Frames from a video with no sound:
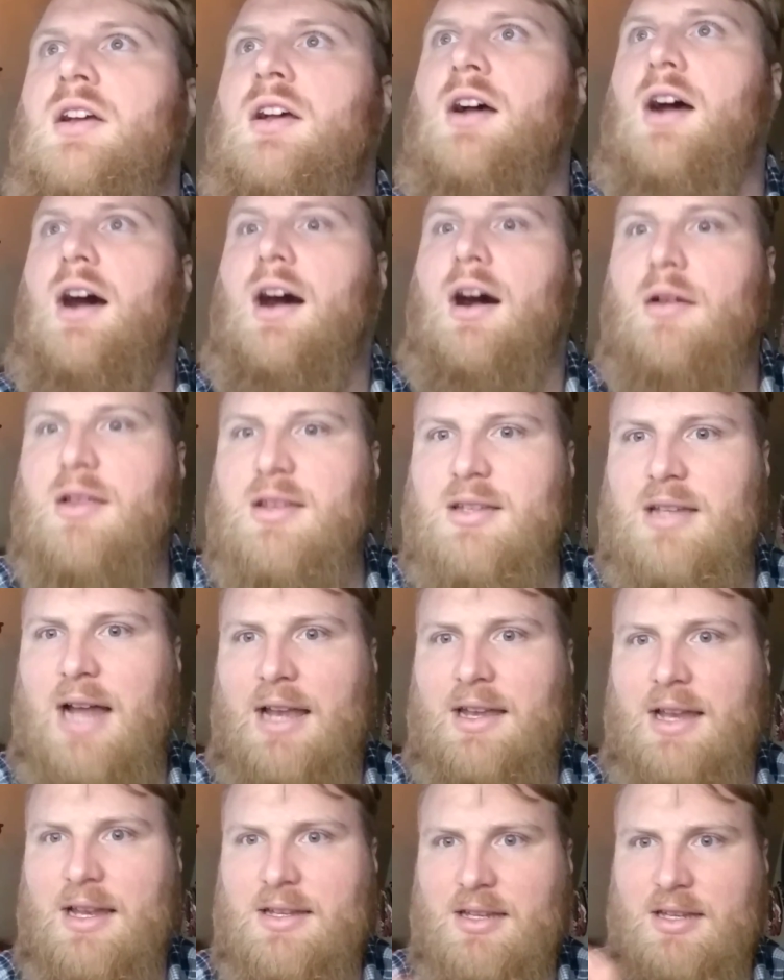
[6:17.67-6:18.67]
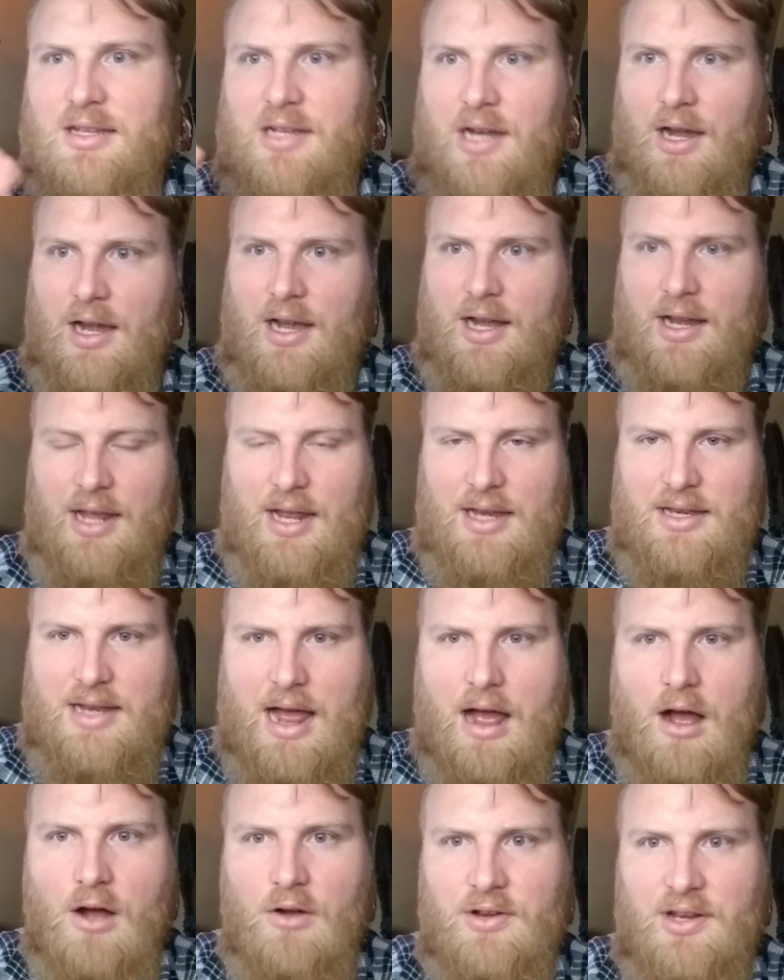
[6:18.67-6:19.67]
It's not necessary to get
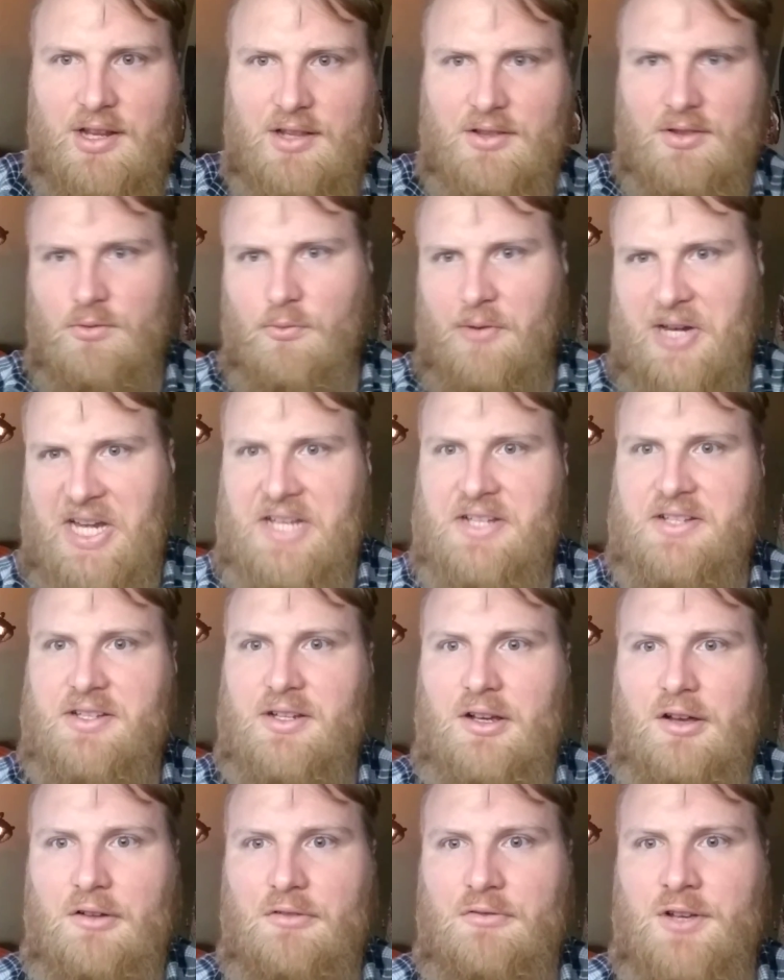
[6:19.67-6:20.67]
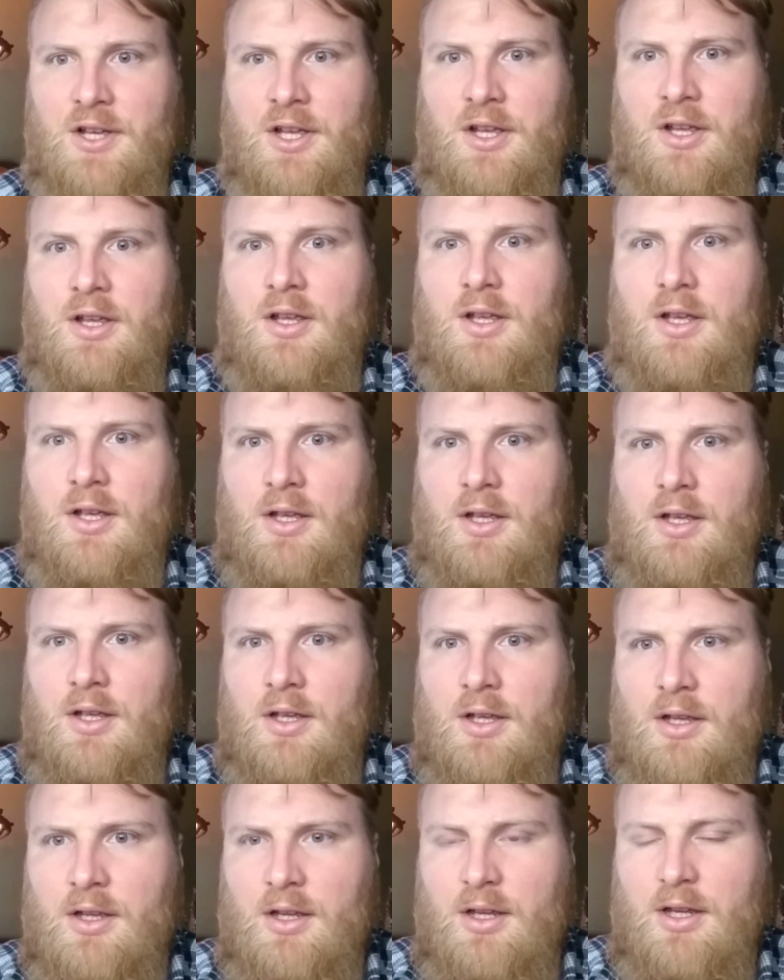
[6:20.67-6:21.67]
down in the weeds of
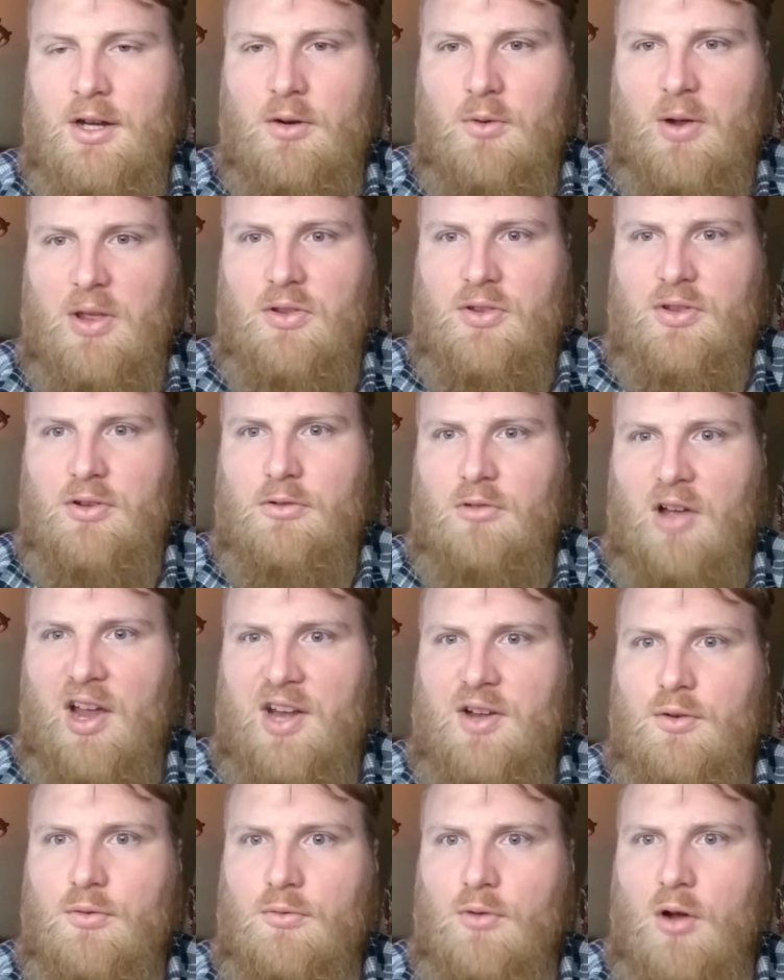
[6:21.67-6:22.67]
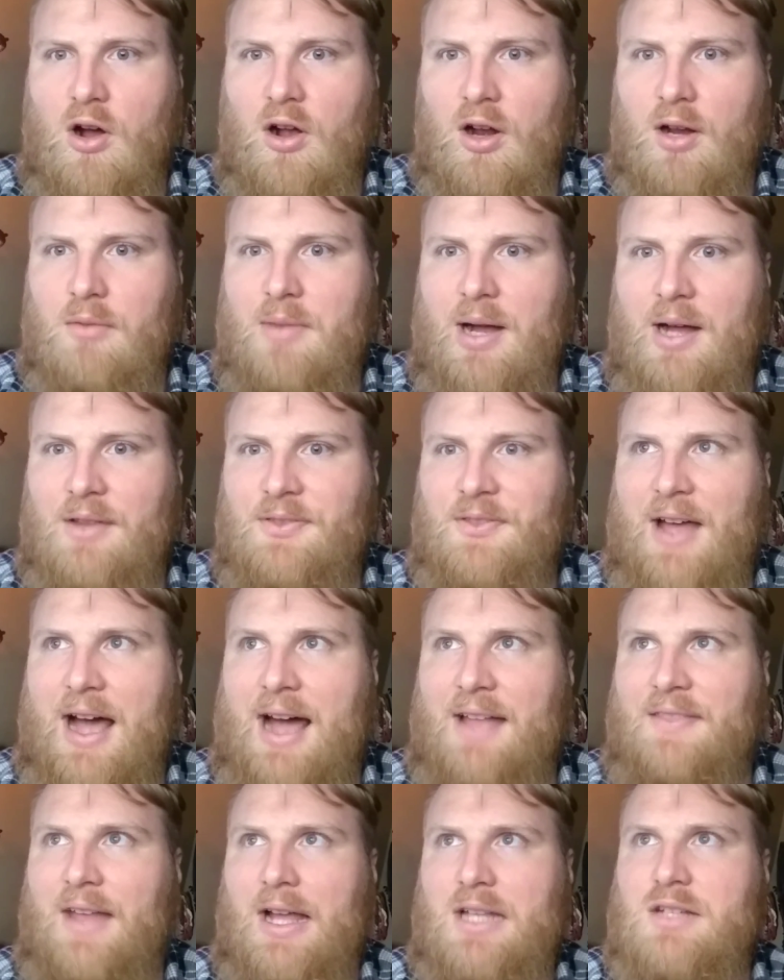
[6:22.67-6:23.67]
whether they're right or wrong about
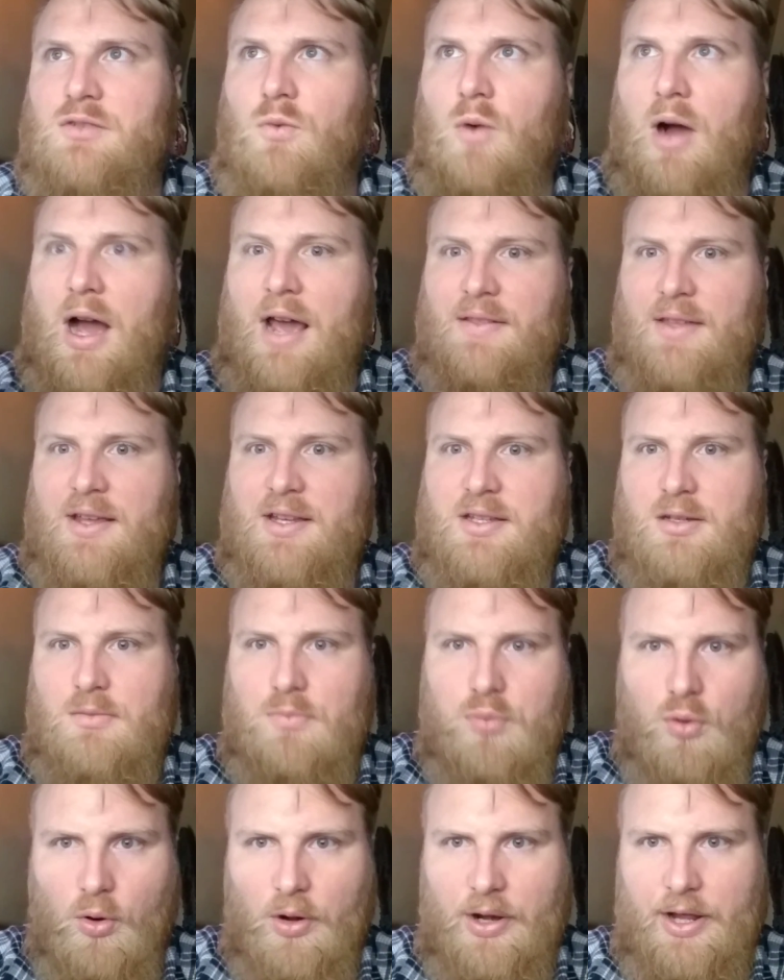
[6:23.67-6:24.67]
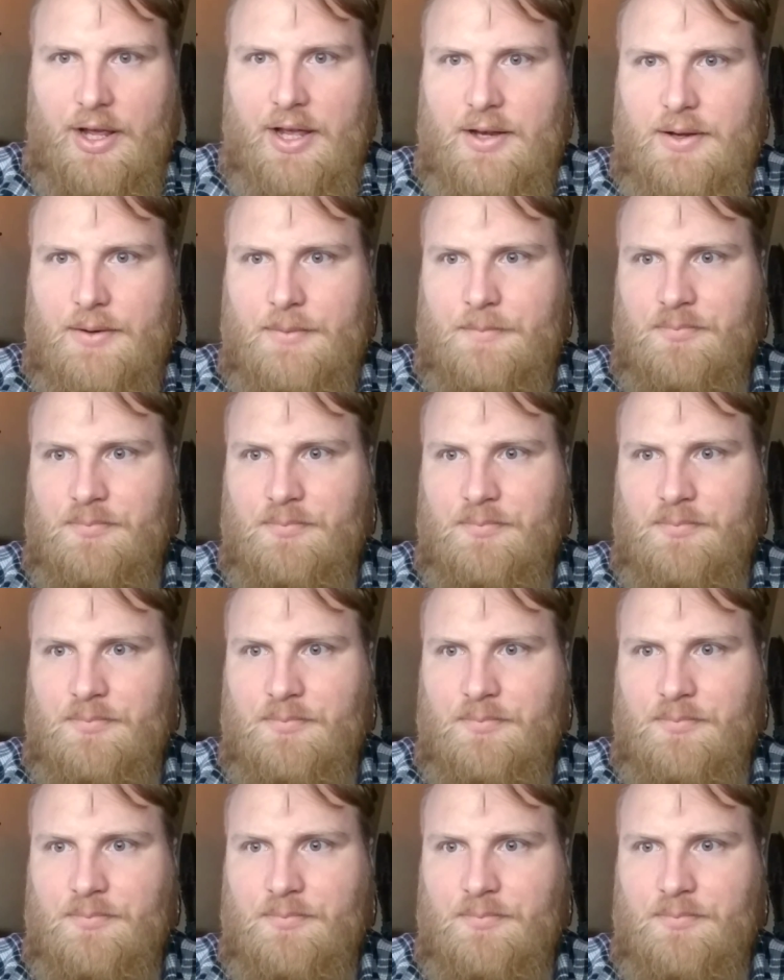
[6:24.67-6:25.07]
that. That's why they support it.